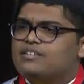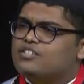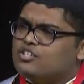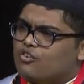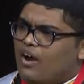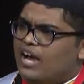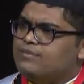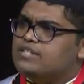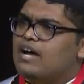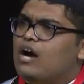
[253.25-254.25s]

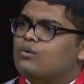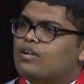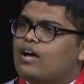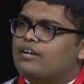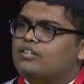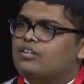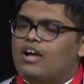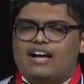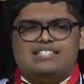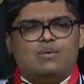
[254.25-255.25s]
describes an outlier
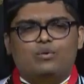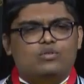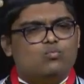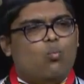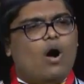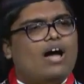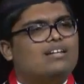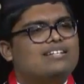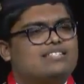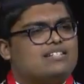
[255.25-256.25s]
as someone who is
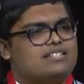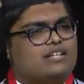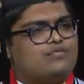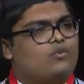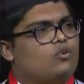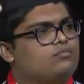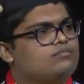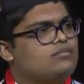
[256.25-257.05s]
wildly successful,